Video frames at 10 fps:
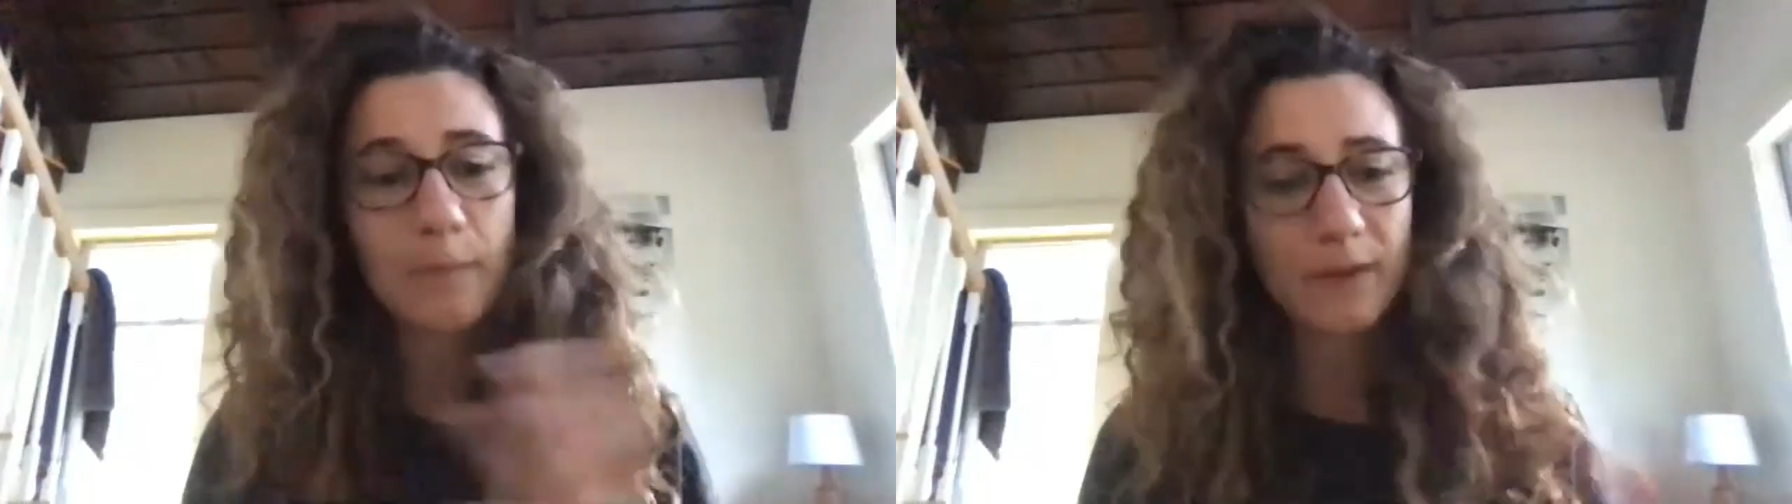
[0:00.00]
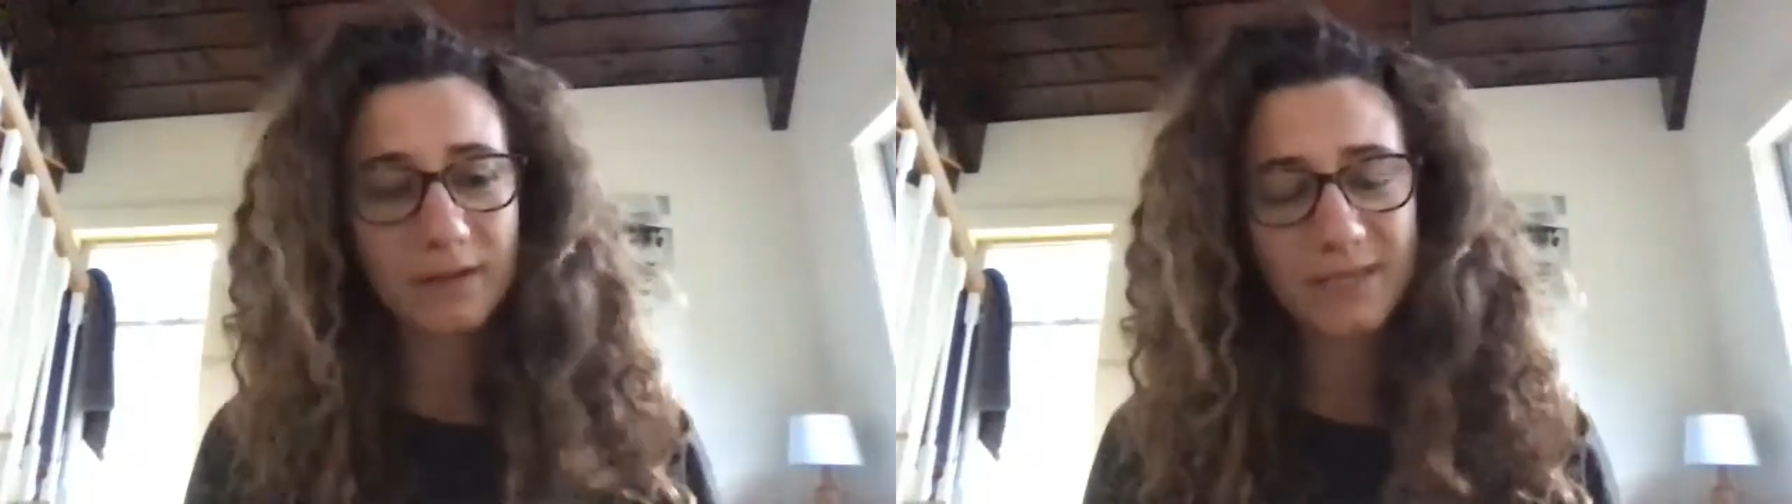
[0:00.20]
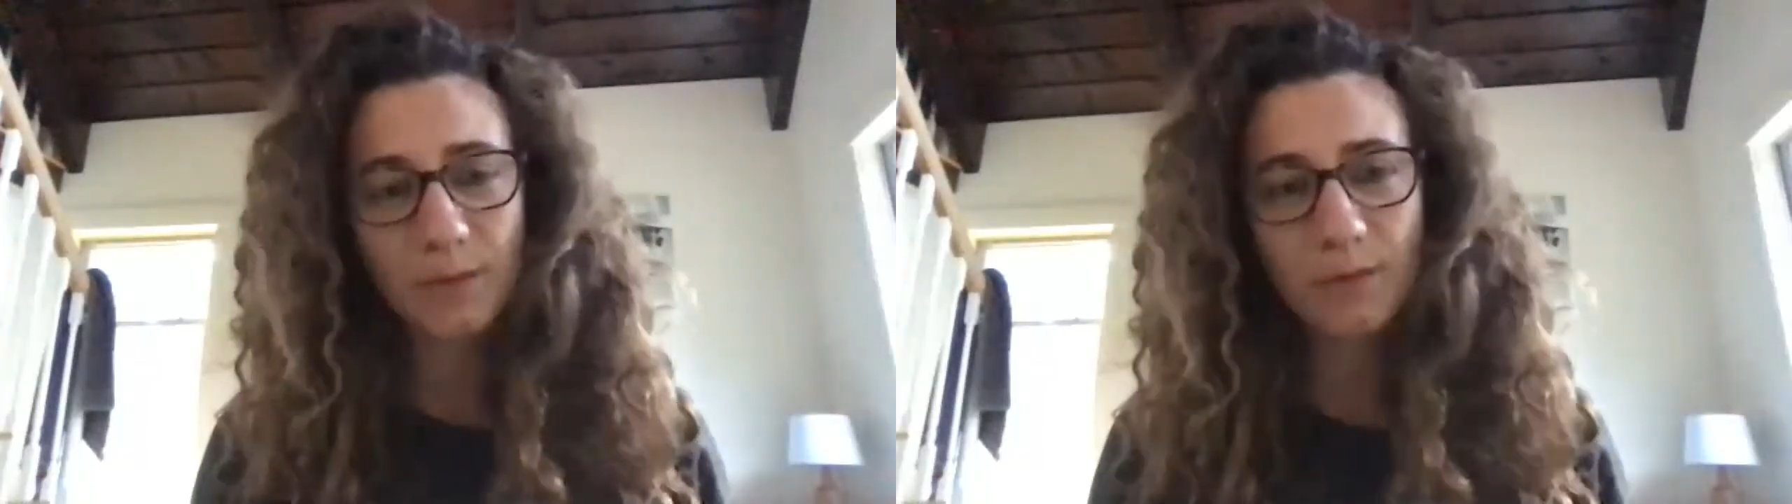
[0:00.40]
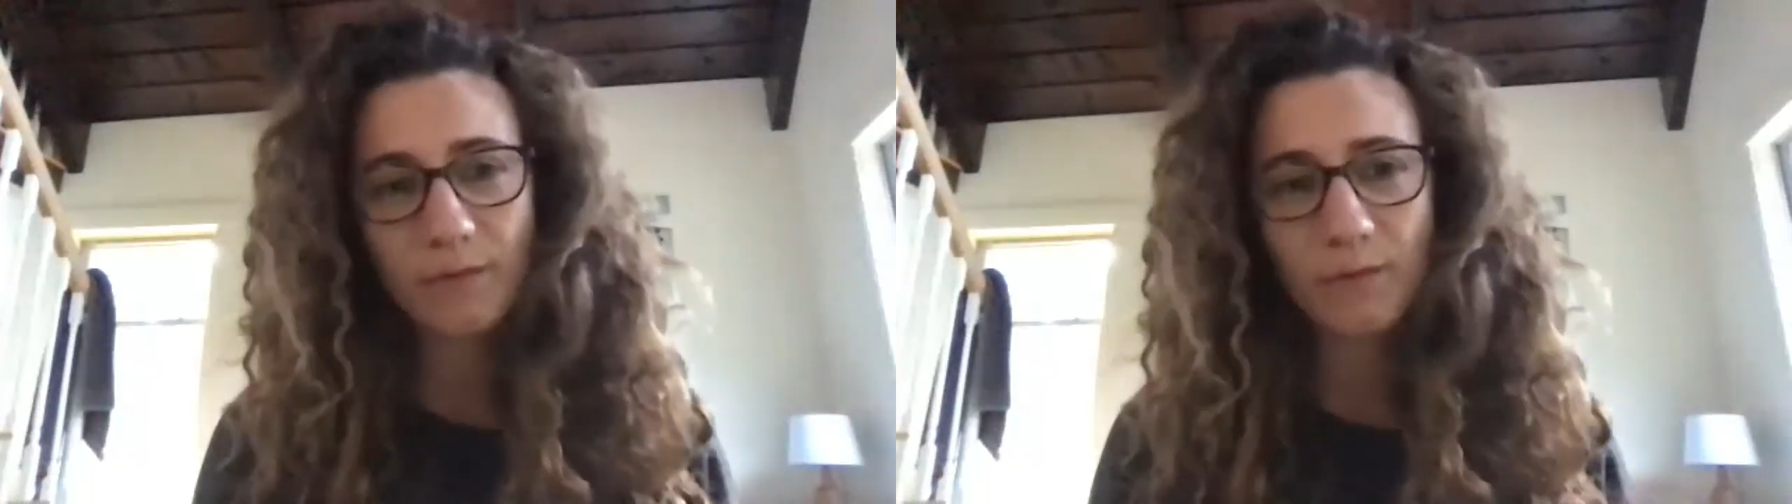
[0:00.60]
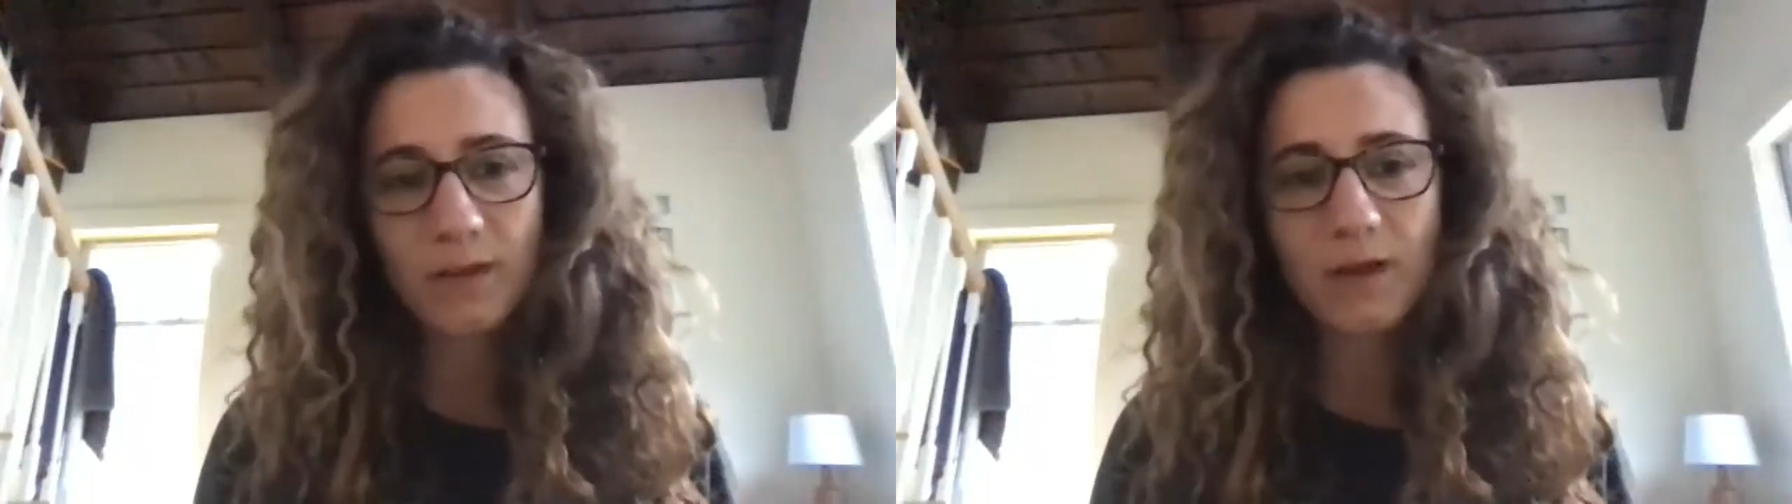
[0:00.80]
bills that we're
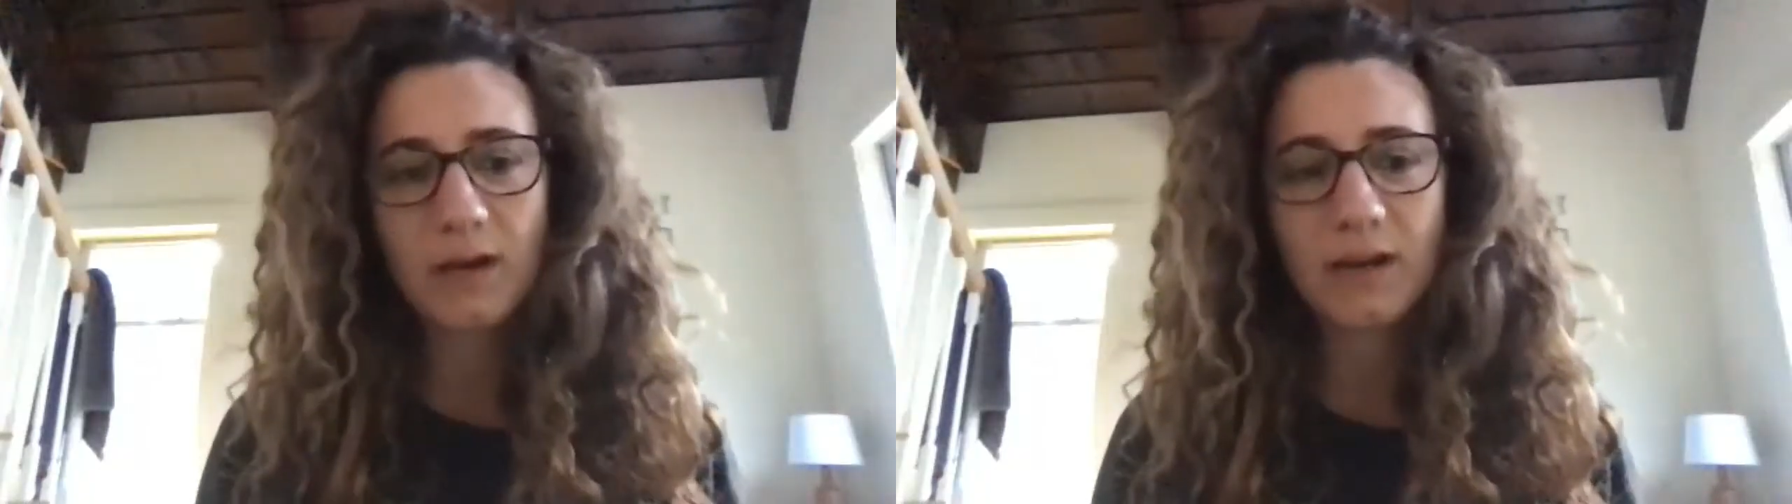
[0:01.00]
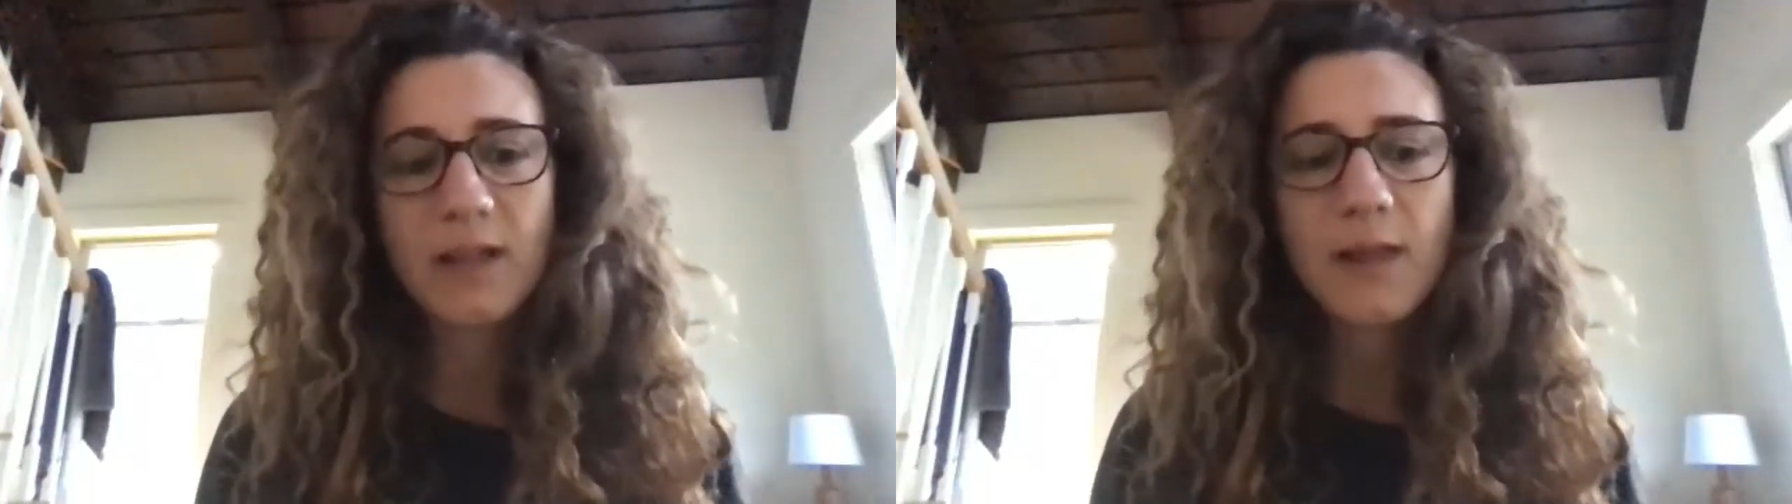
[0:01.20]
voting on,